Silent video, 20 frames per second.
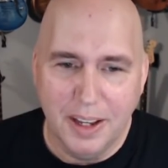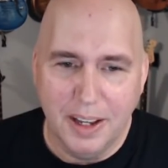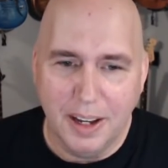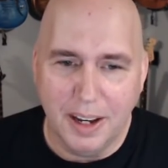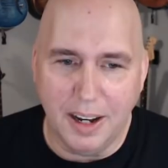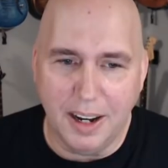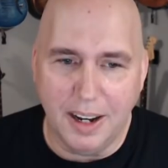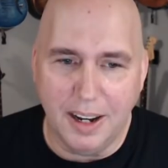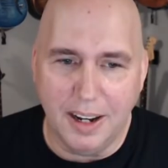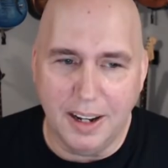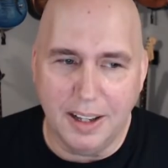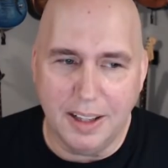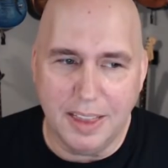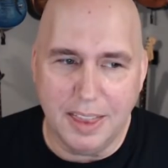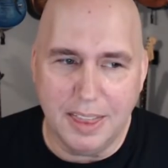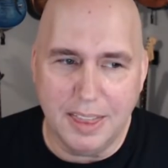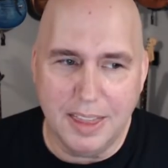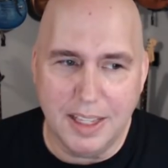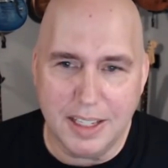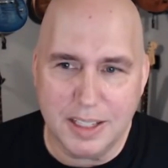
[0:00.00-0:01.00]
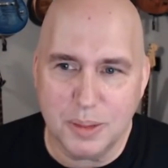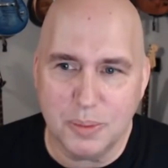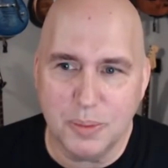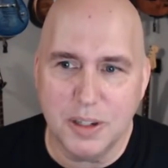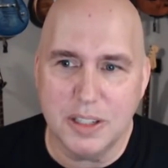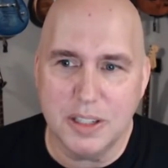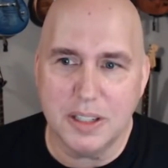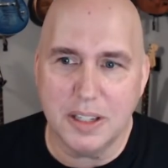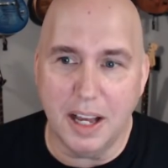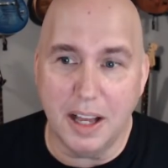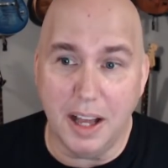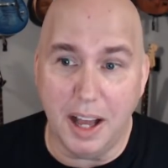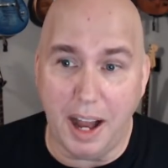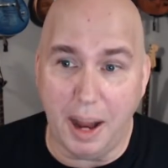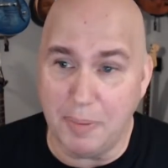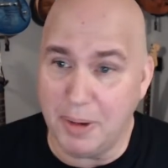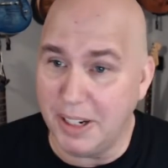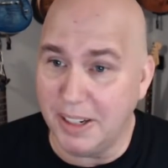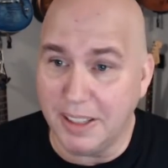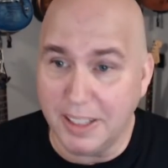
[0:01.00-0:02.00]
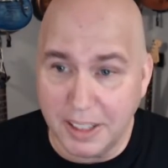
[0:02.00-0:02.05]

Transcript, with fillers: Uh, this was, I mean,